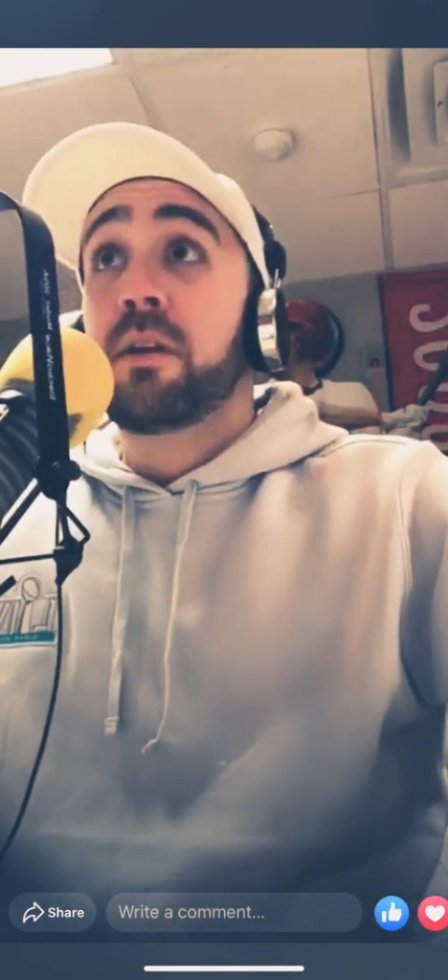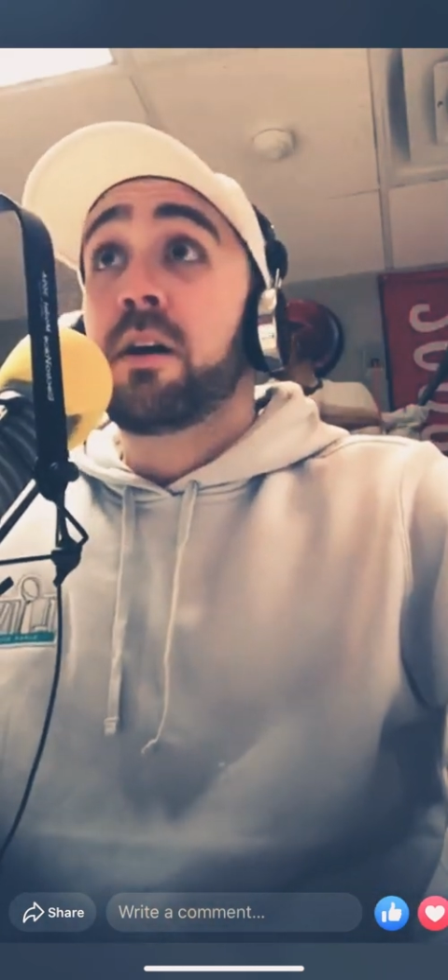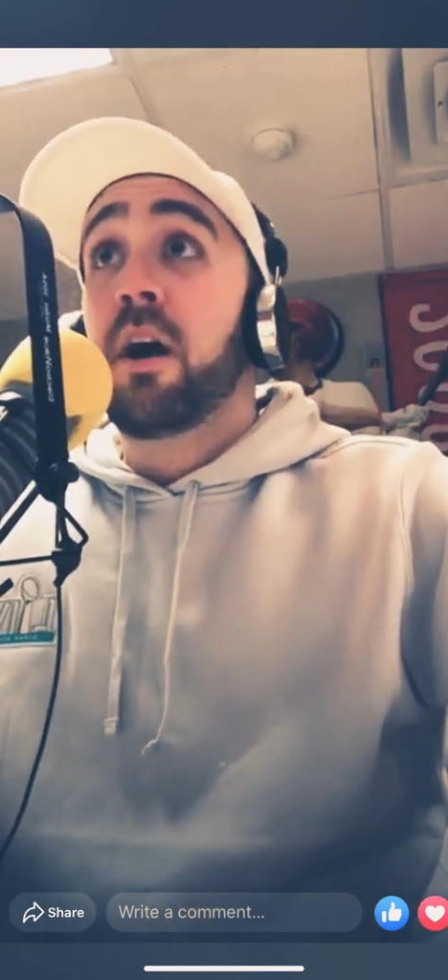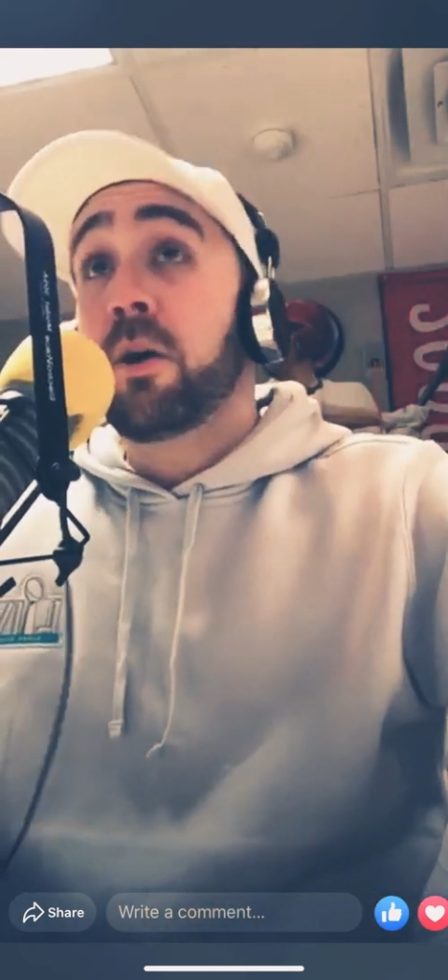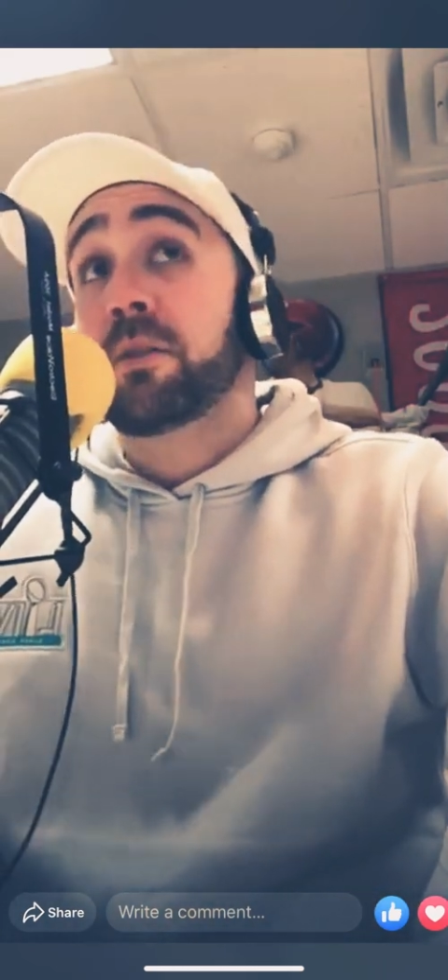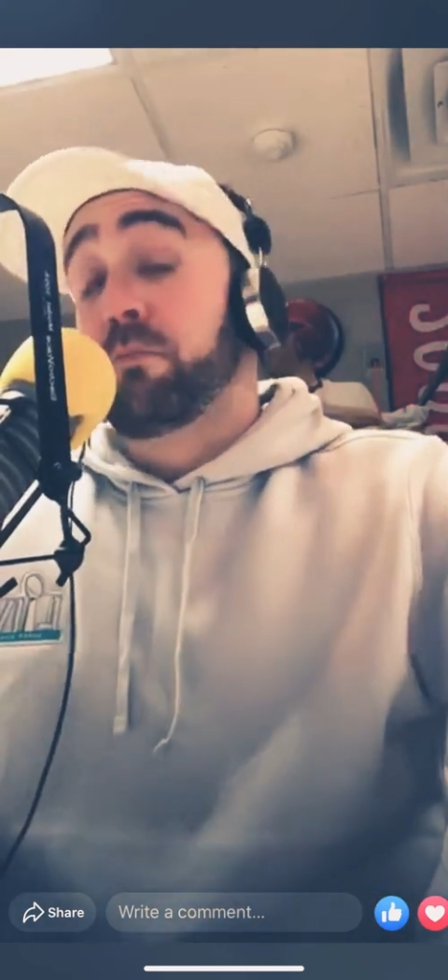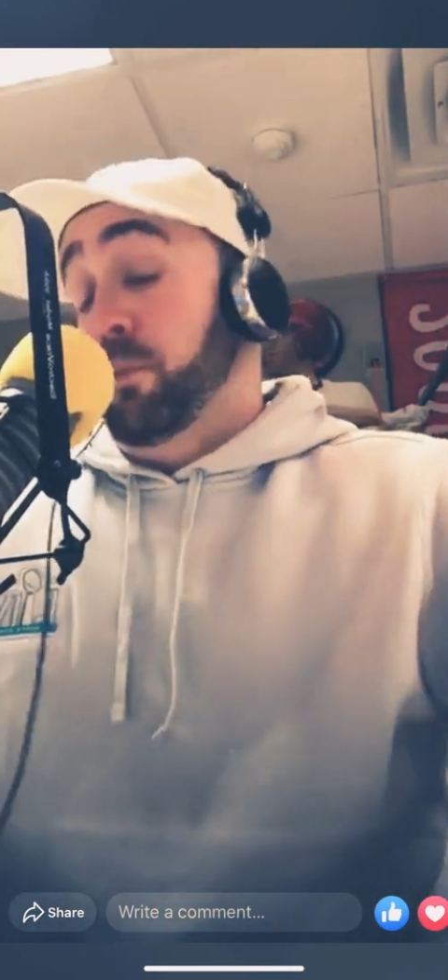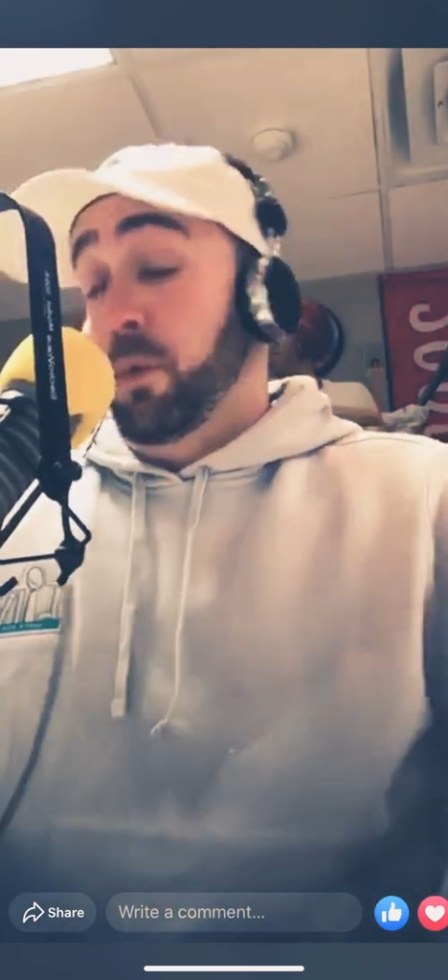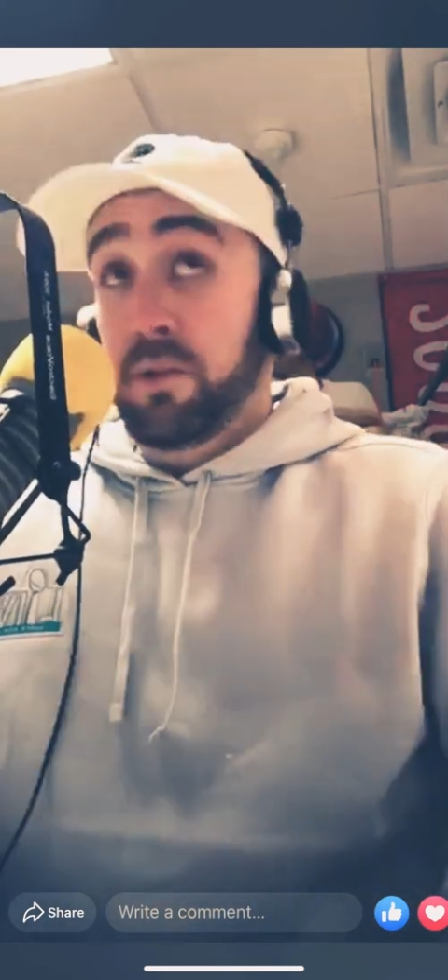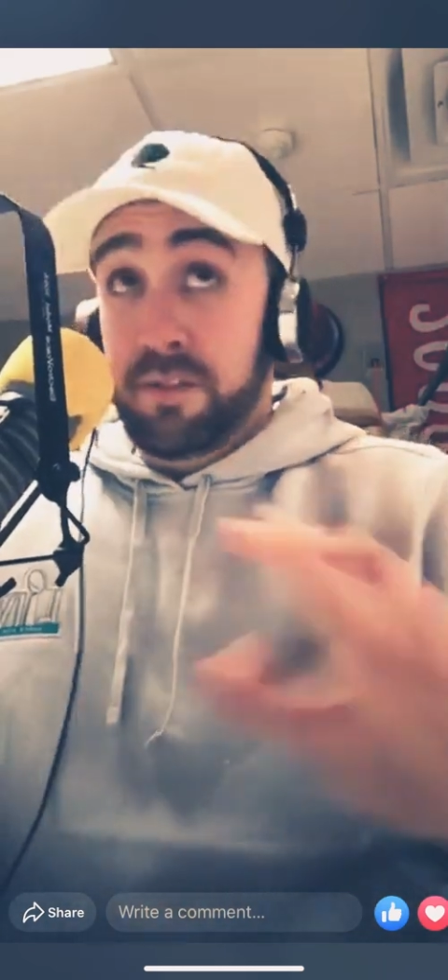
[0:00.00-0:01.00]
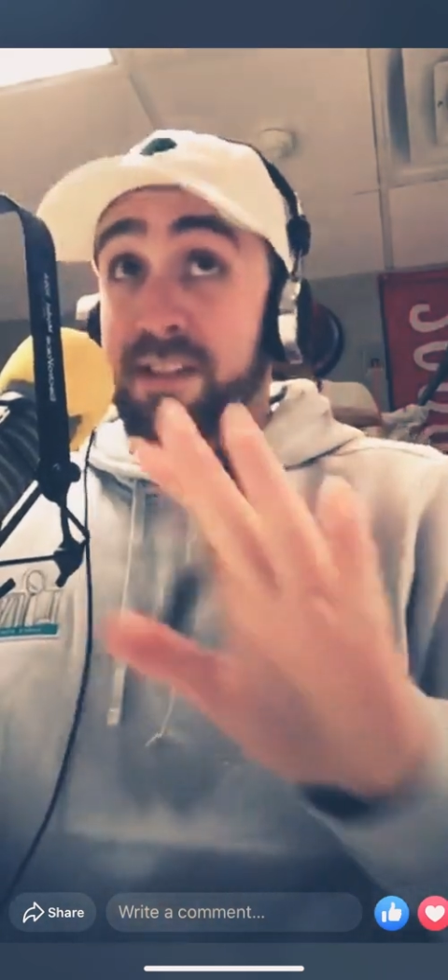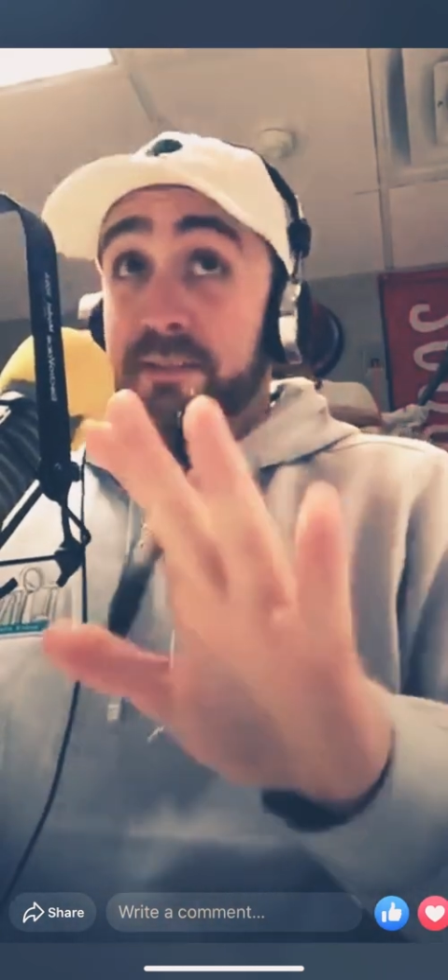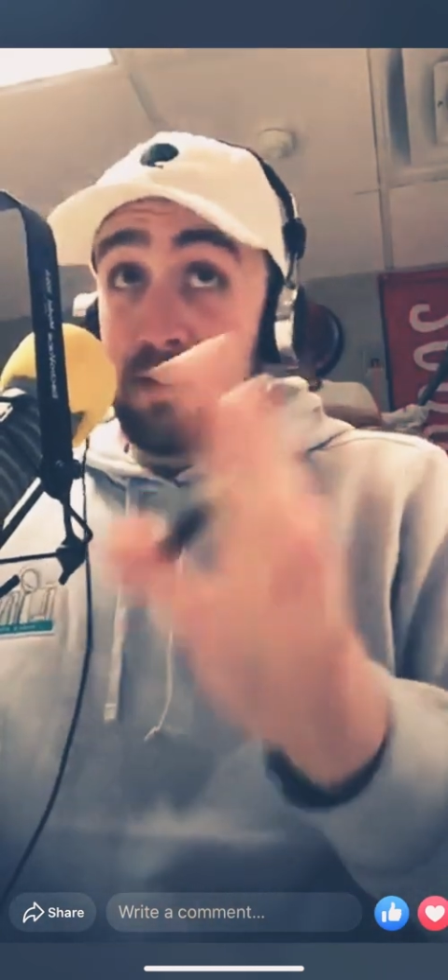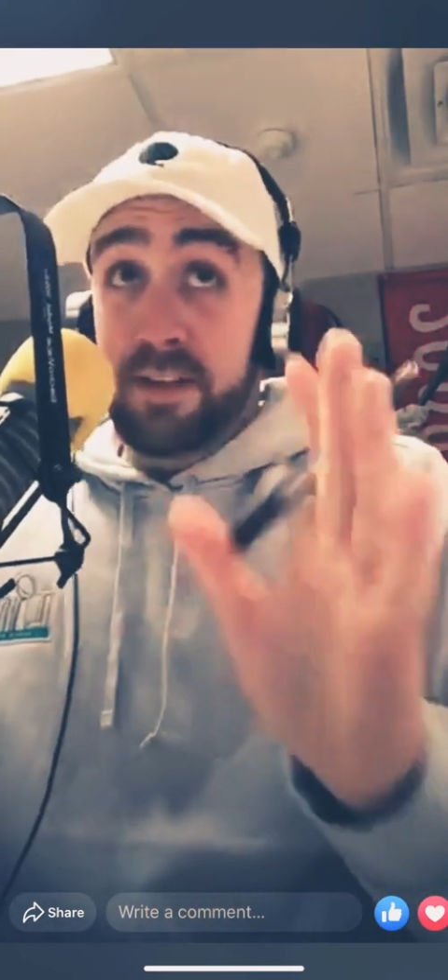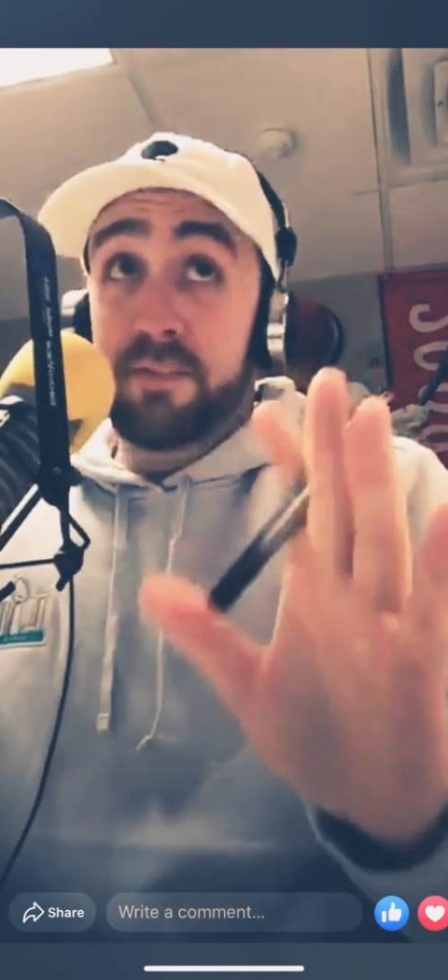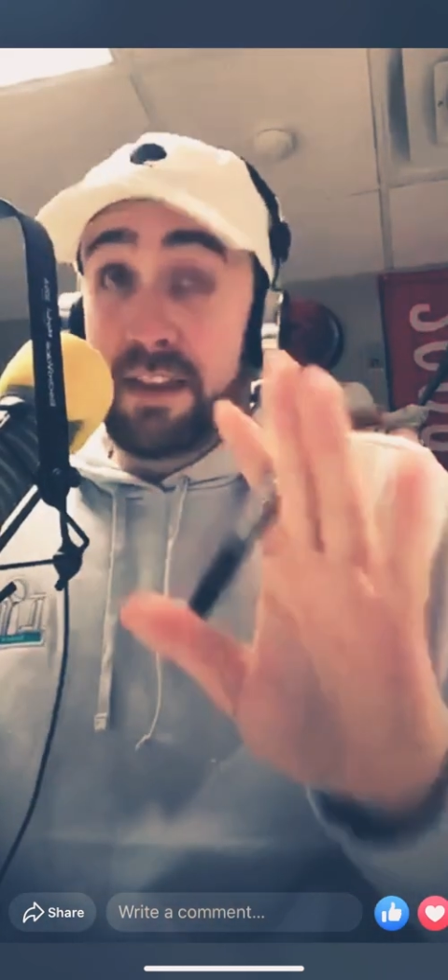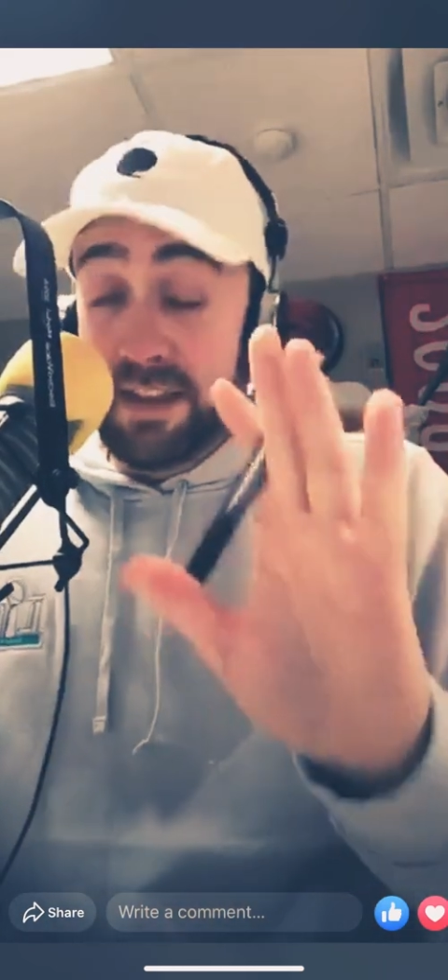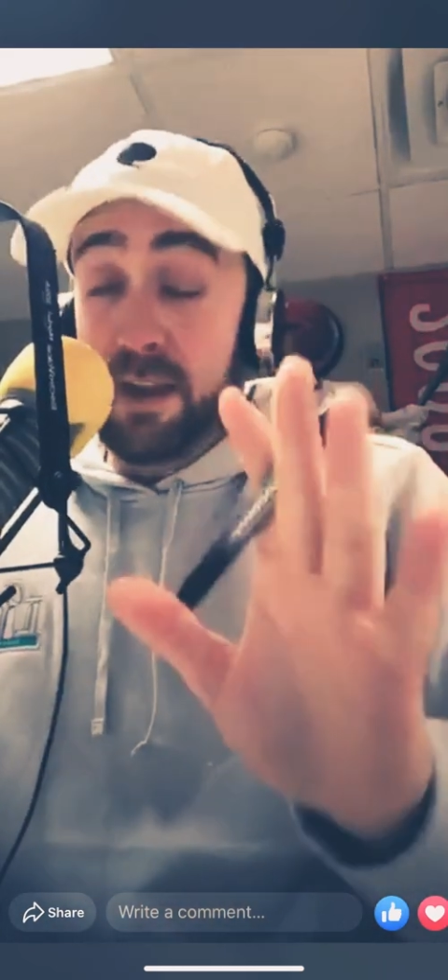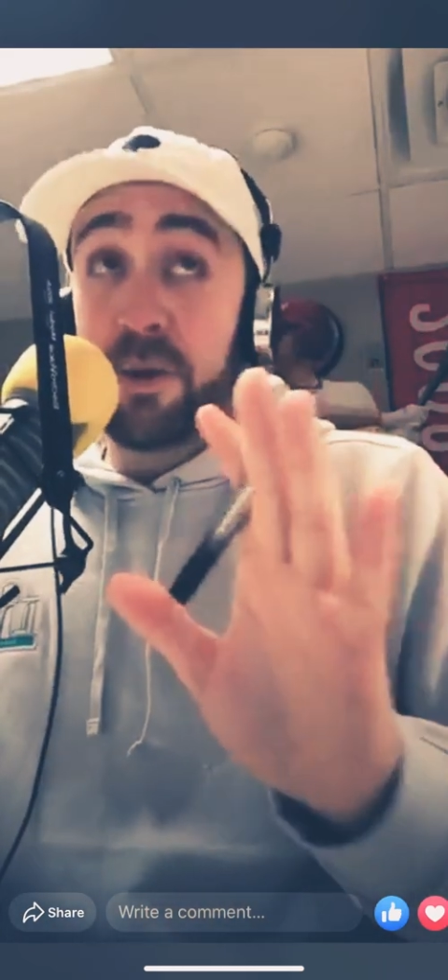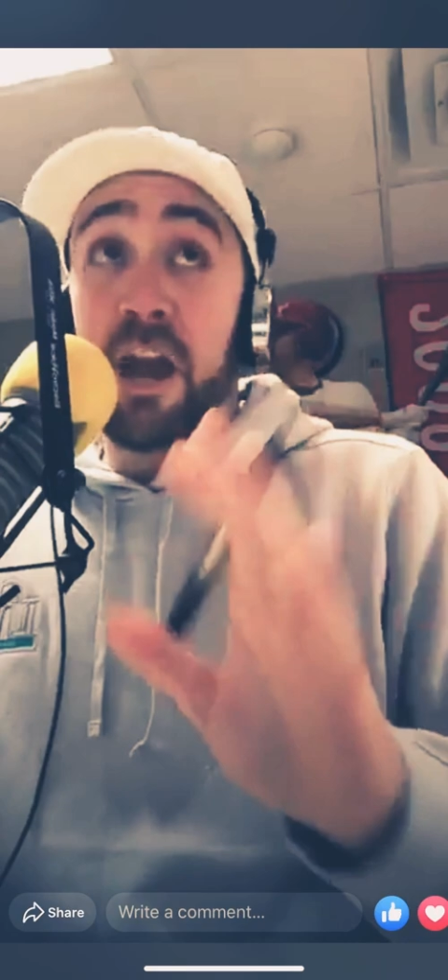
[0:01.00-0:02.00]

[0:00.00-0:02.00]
Oh, well, then here we go.